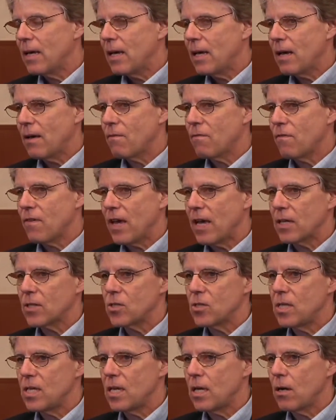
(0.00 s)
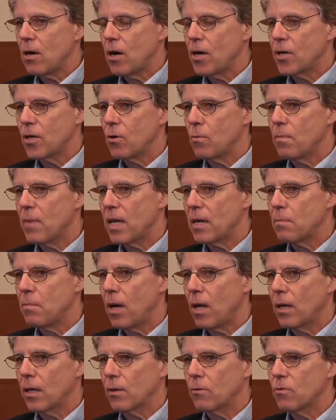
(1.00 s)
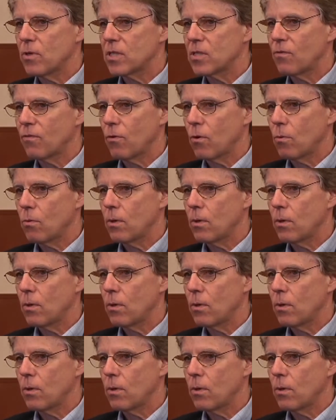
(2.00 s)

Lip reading: affects the cardiometabolic risk